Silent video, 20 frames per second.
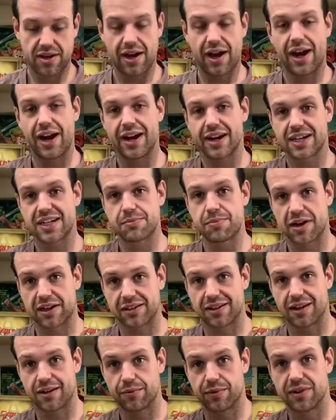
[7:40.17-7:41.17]
I expect
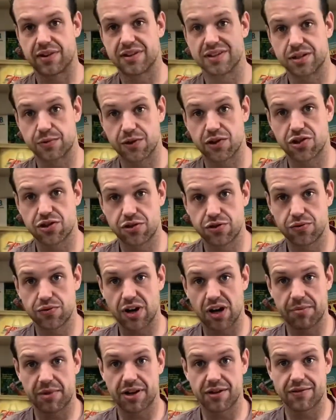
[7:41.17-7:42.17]
that with the Switch 2
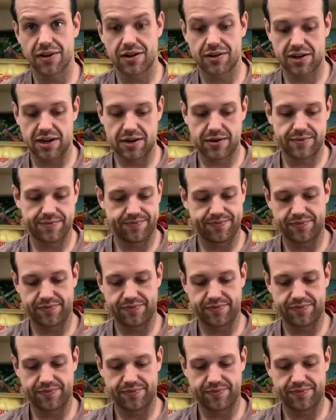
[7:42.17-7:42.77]
coming around now,